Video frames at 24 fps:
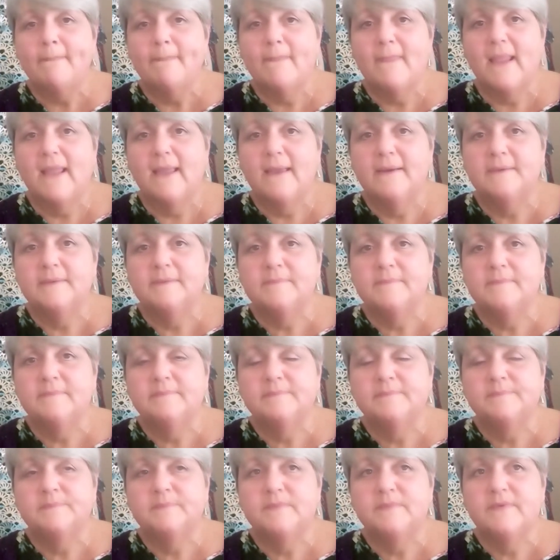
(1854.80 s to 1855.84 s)
um,
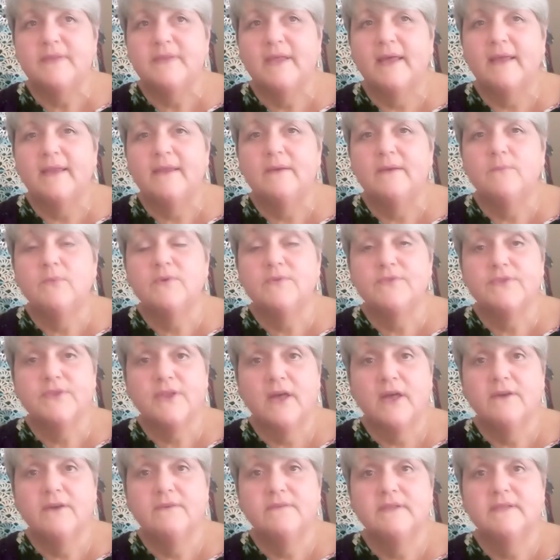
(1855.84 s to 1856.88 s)
they was
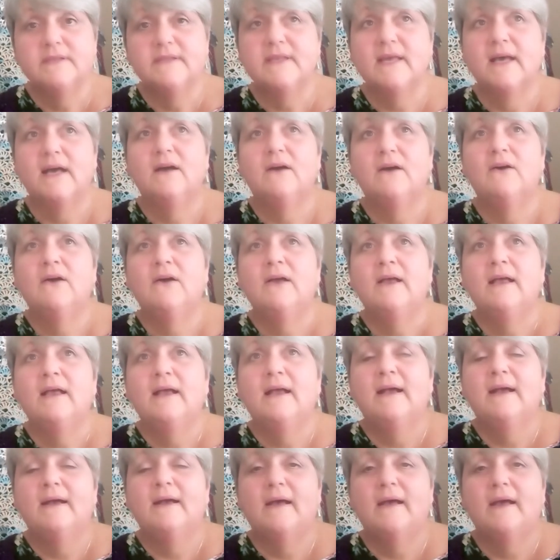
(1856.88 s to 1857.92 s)
COVID now
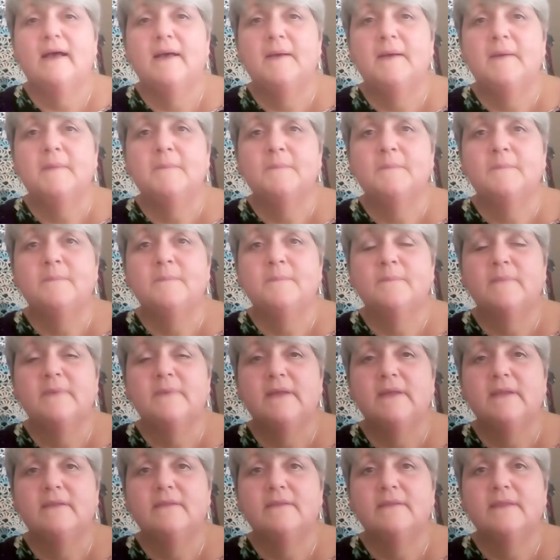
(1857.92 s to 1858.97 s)
um,
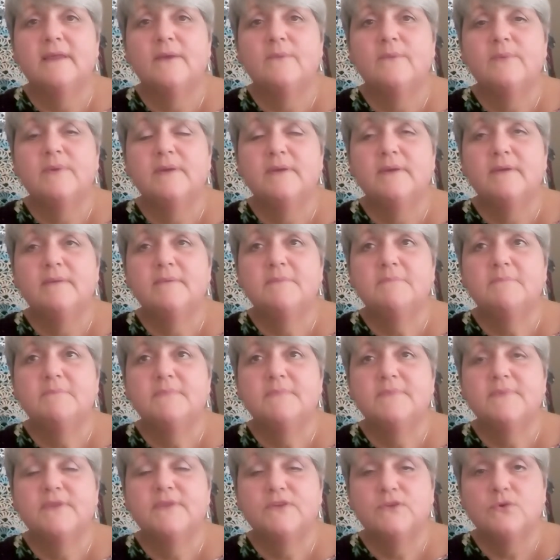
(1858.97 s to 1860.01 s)
they were
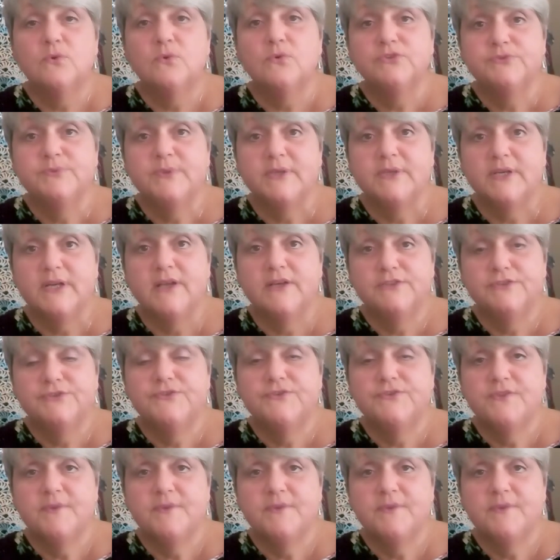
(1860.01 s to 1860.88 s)
the doors were closed to the